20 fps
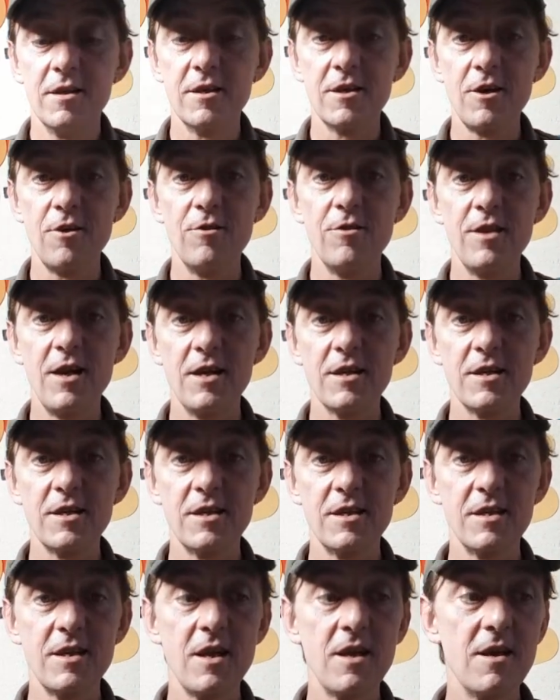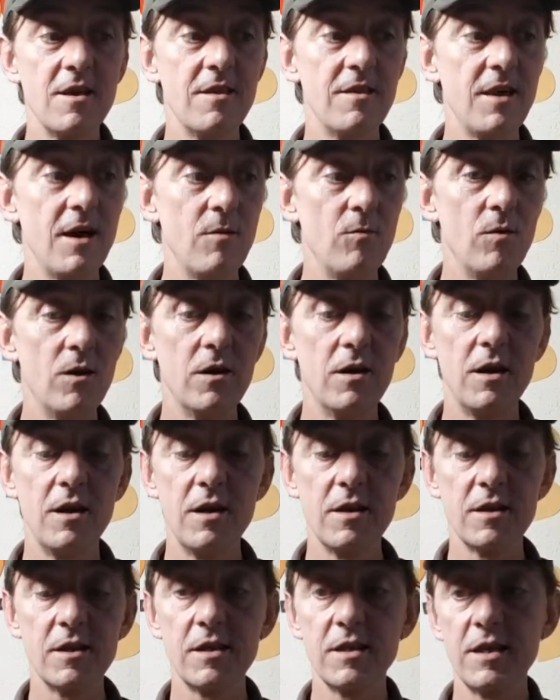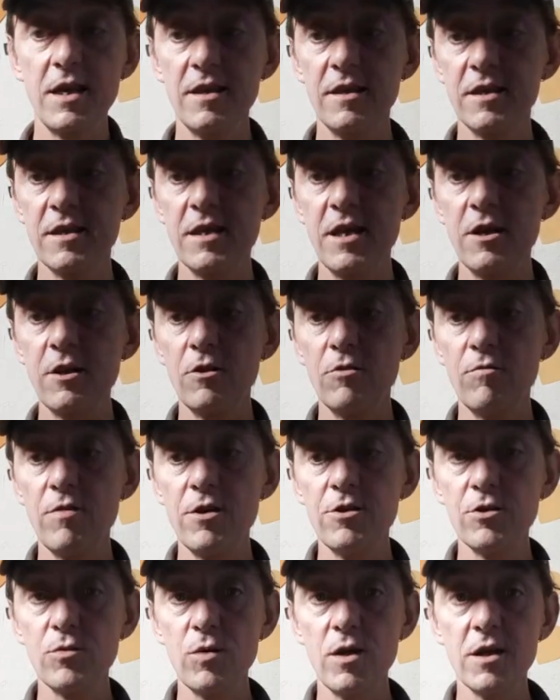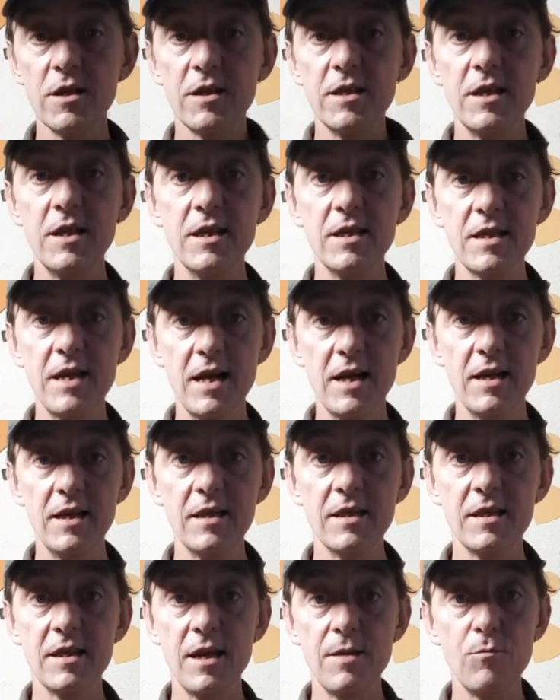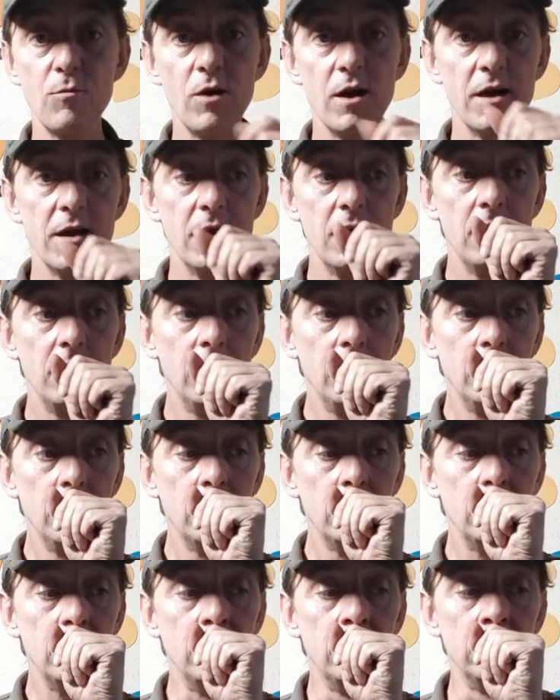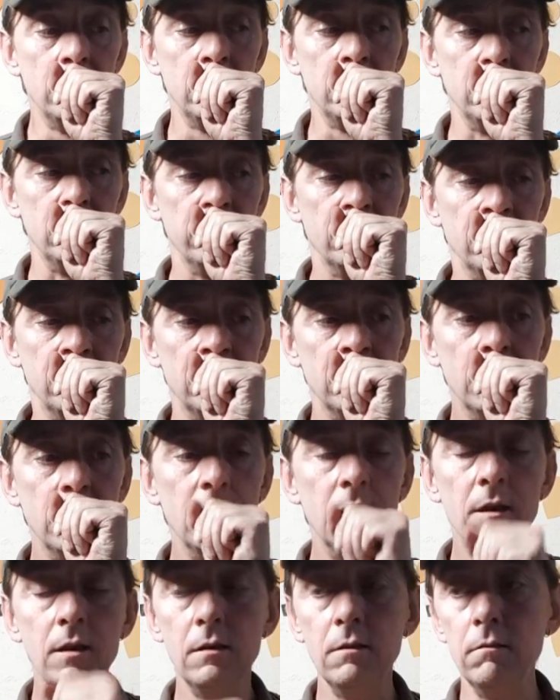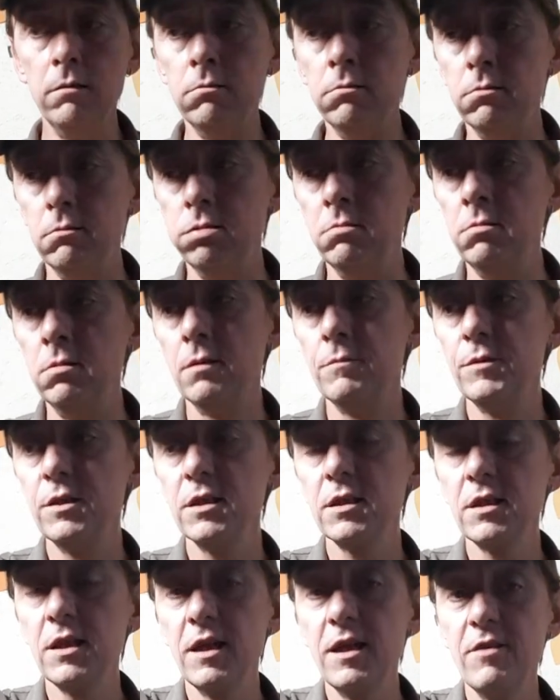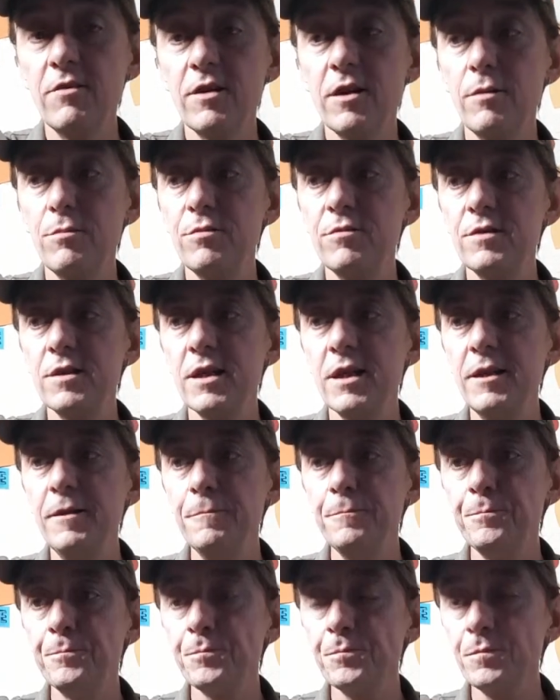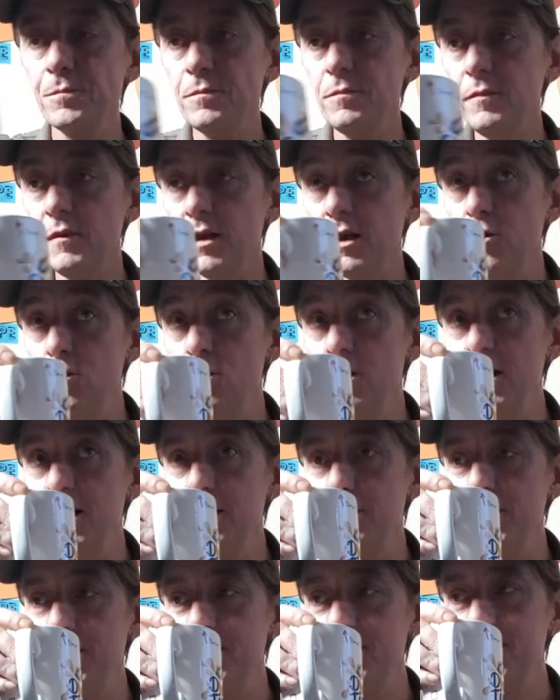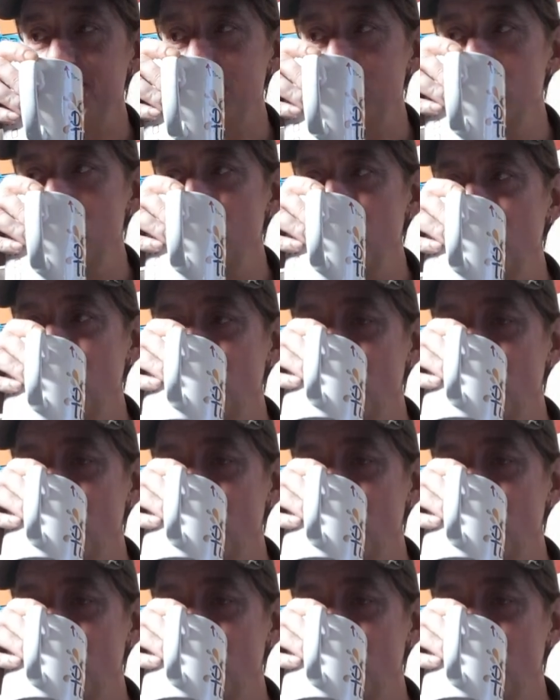So that's that one. And as I say, the single rose works in exactly the same way. I'm just going to have a cup of tea, or a little bit of tea.